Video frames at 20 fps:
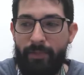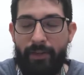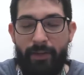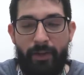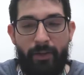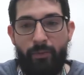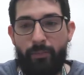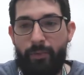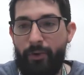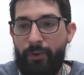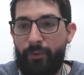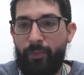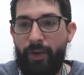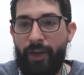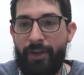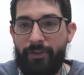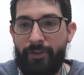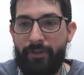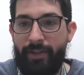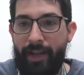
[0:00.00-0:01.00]
and they were both
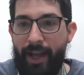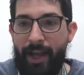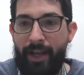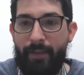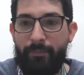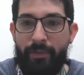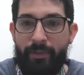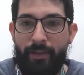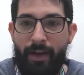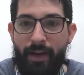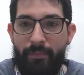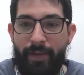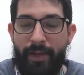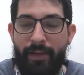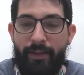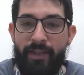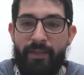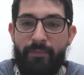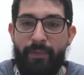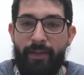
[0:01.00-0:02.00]
Ranger tabbed combat
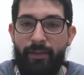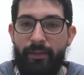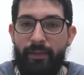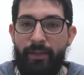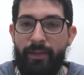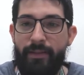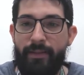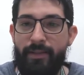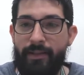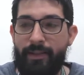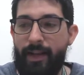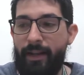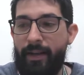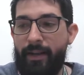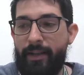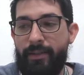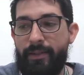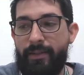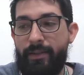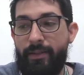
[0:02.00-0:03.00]
experienced guys.